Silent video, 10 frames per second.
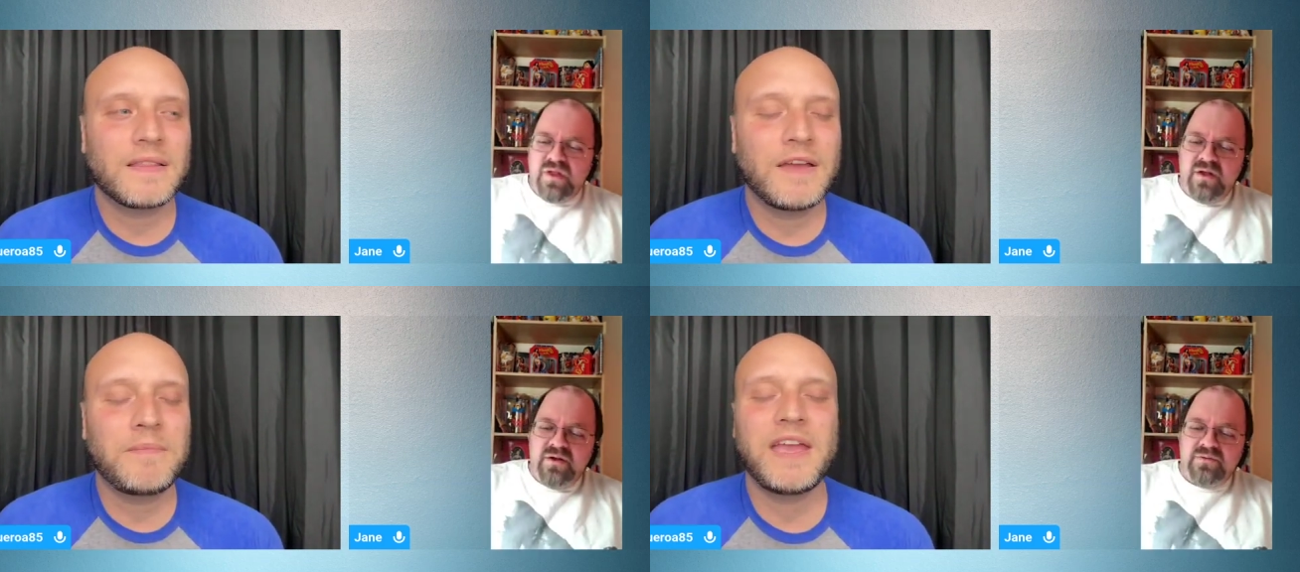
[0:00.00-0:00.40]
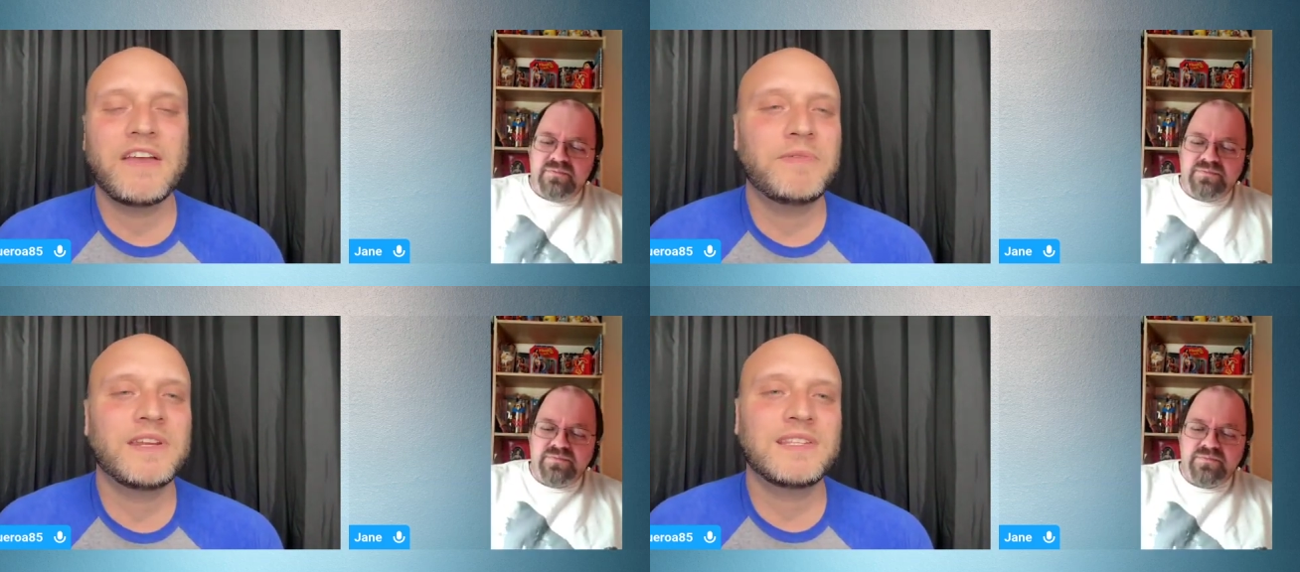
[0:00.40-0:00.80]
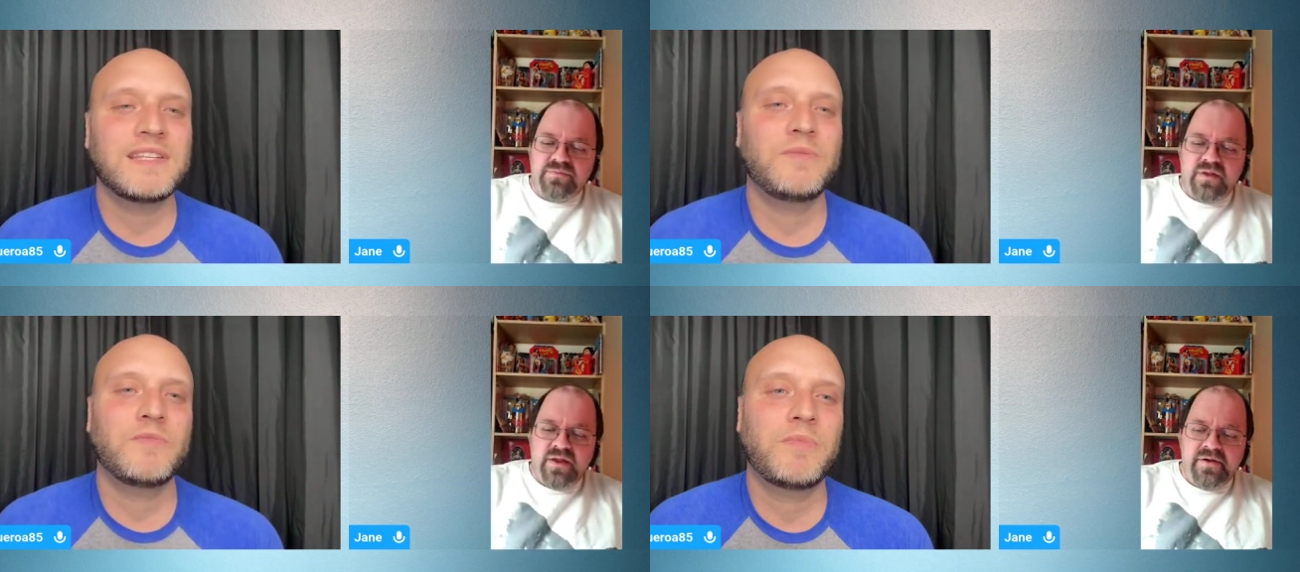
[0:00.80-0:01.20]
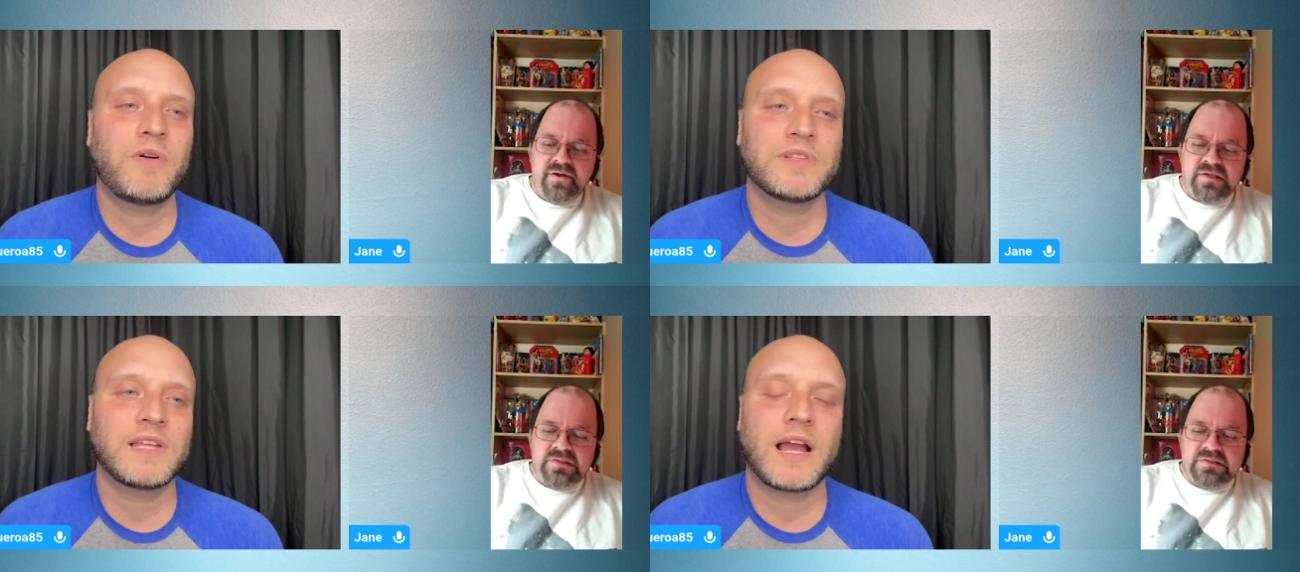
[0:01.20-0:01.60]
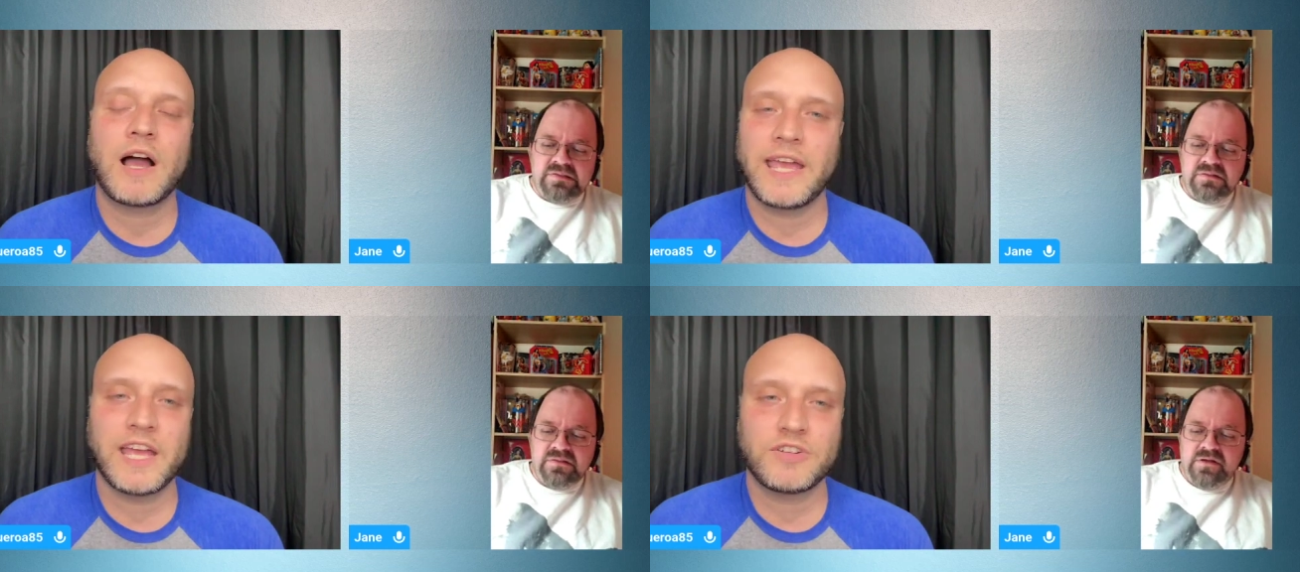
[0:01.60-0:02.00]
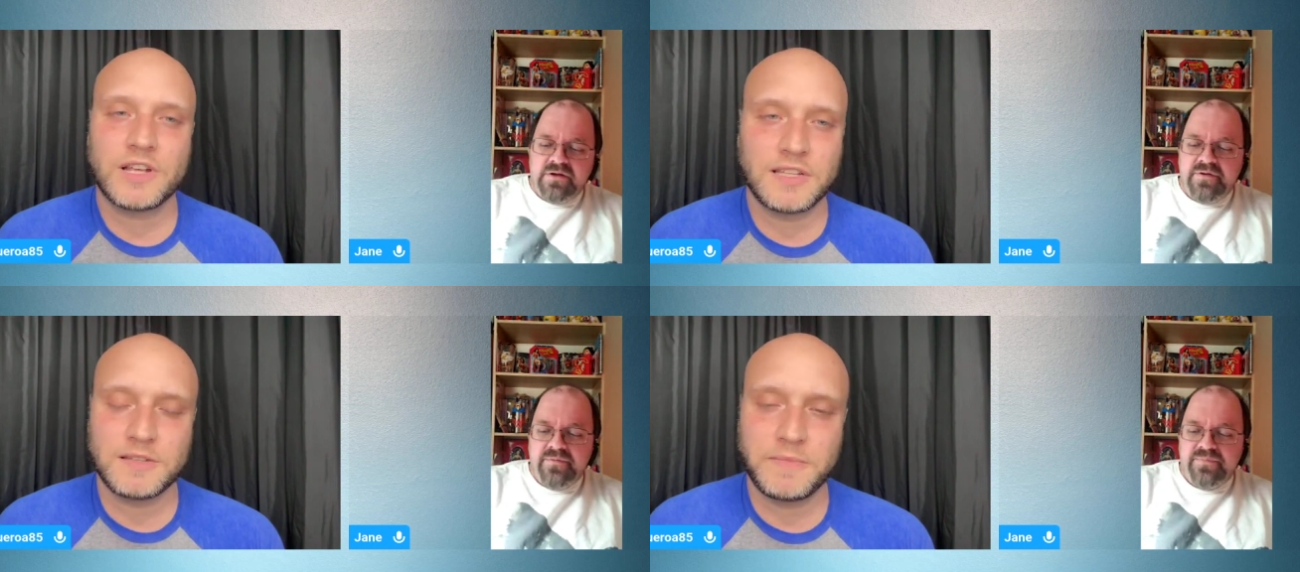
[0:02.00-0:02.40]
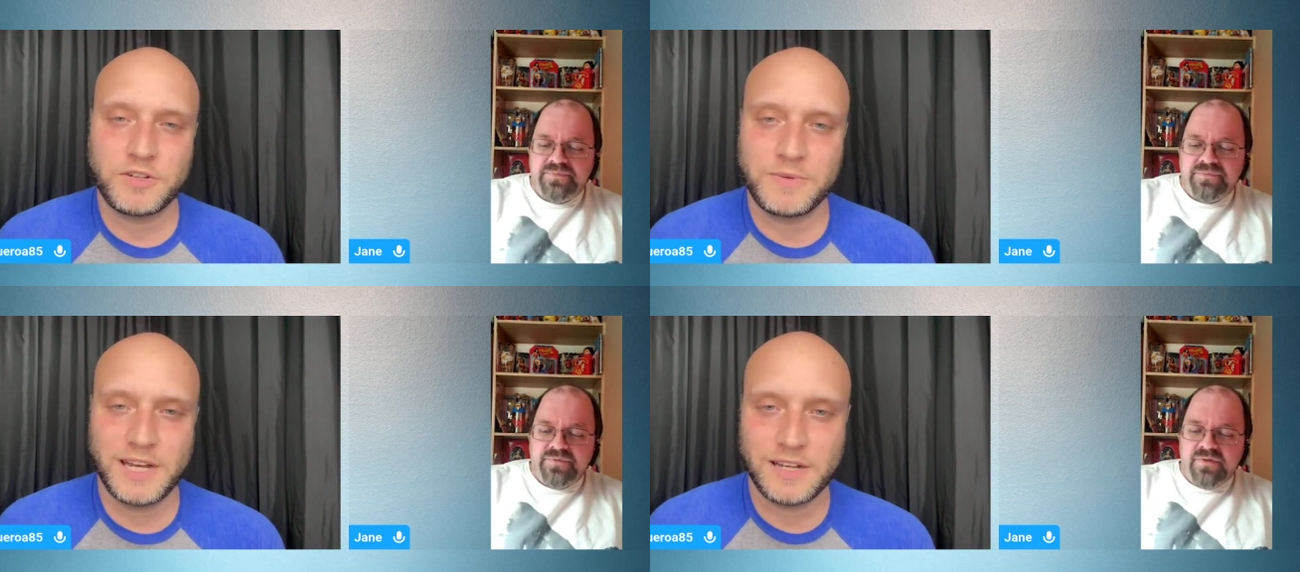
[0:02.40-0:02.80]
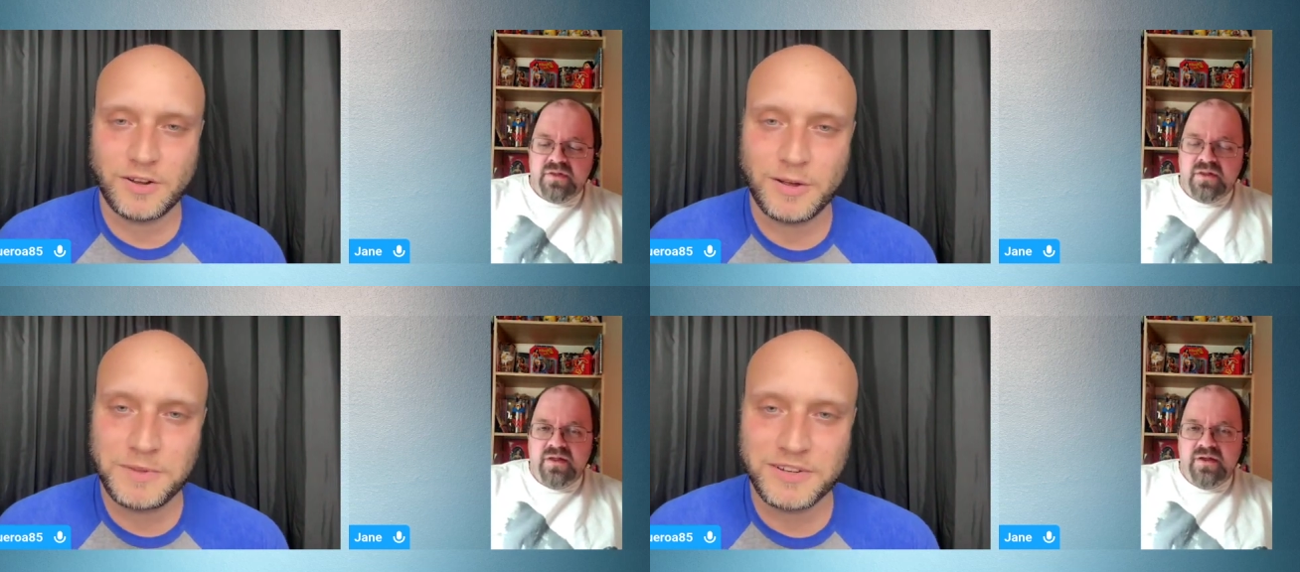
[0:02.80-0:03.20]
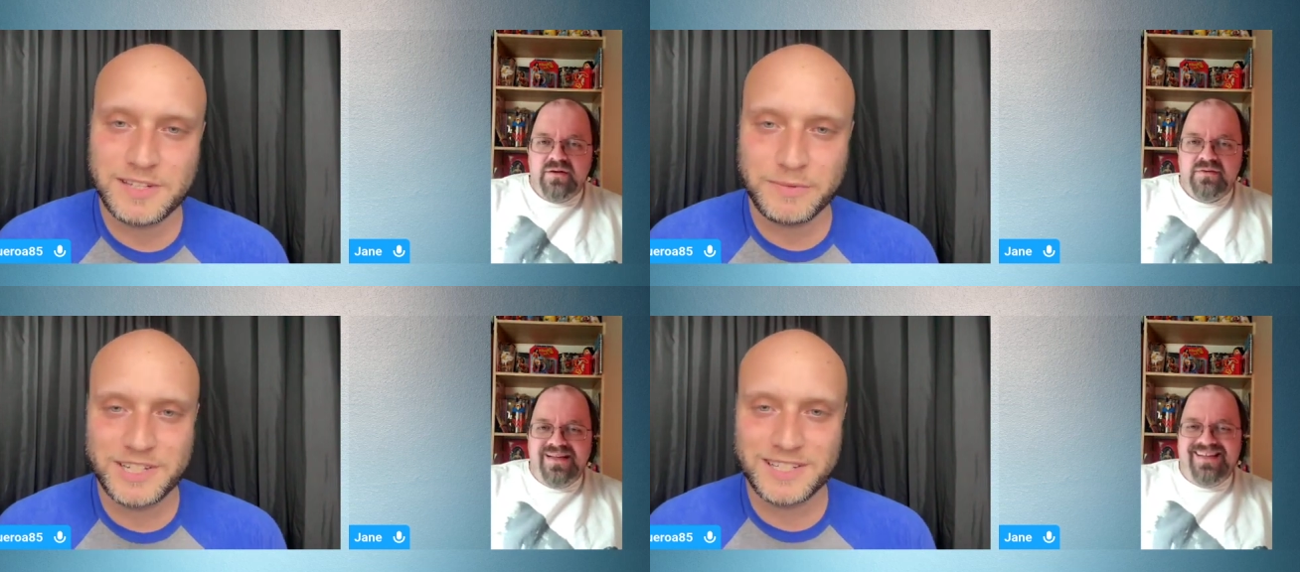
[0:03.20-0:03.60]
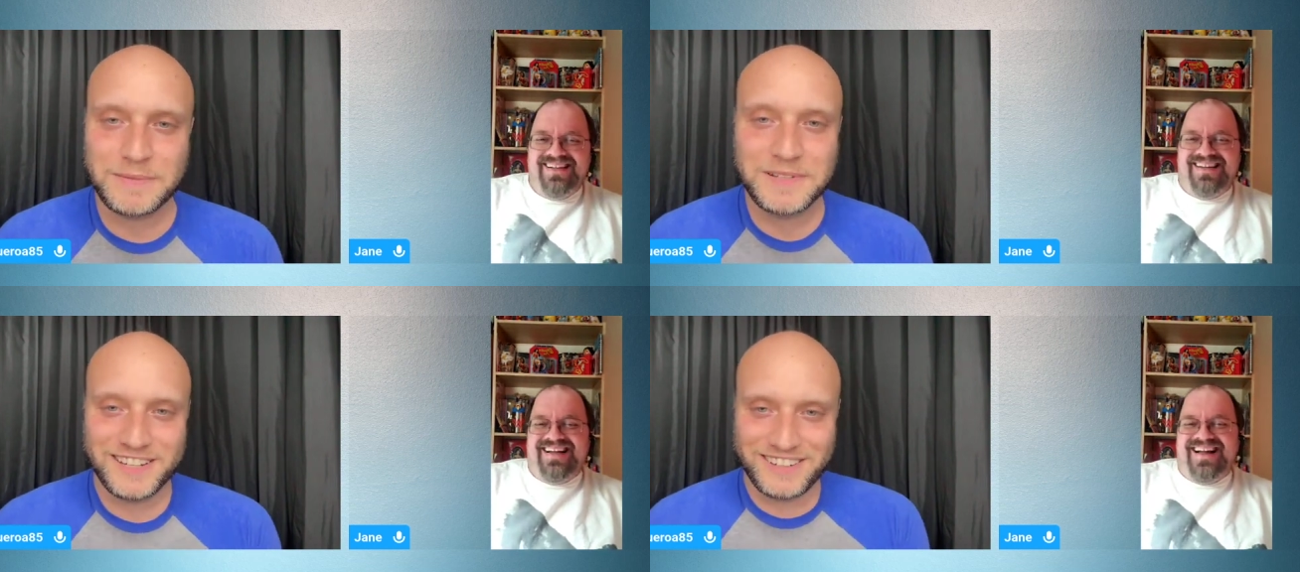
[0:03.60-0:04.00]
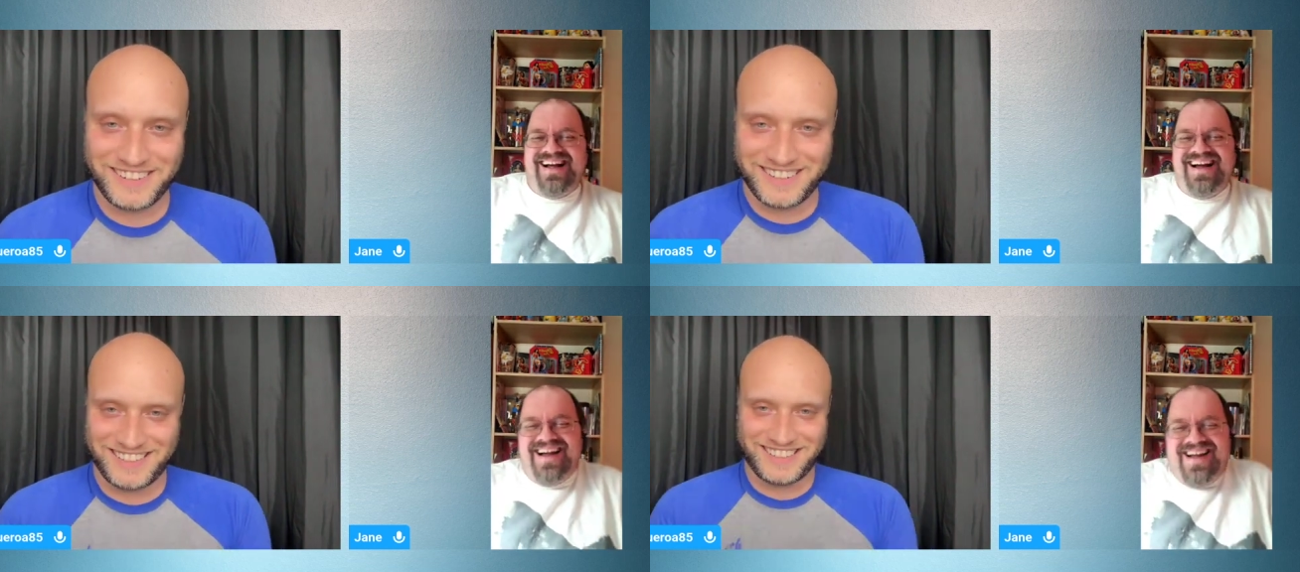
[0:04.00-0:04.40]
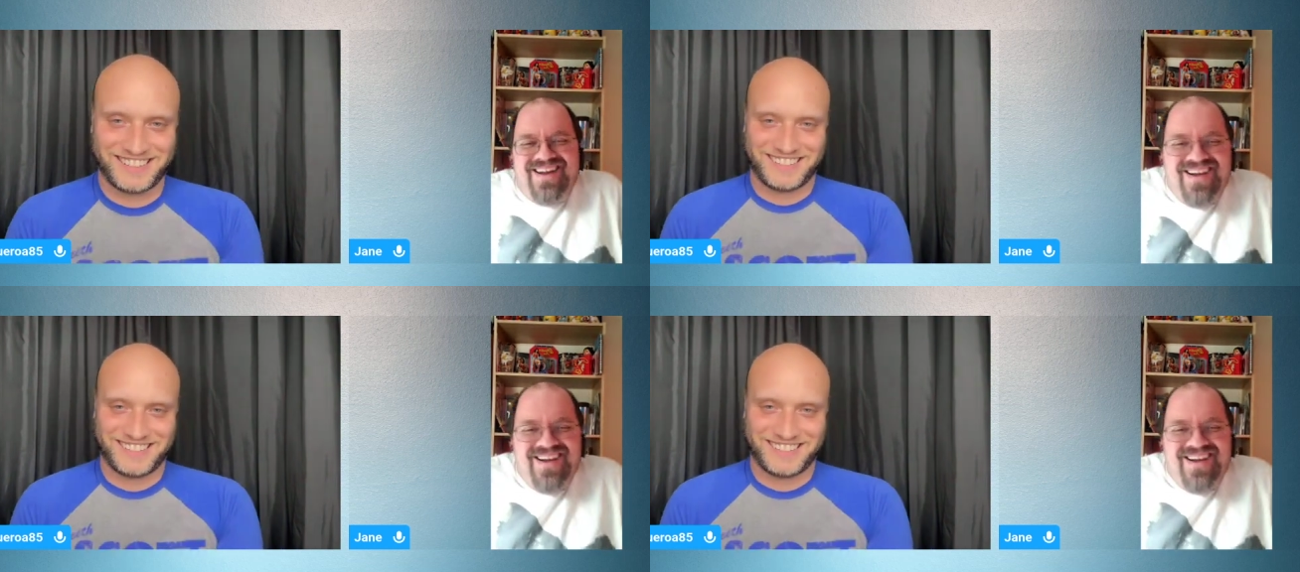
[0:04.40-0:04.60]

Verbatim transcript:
Speaker 1: there may have been a scene where Bo was like, oh, "I can't trust this bitch. We need to go up there and see what she's up to."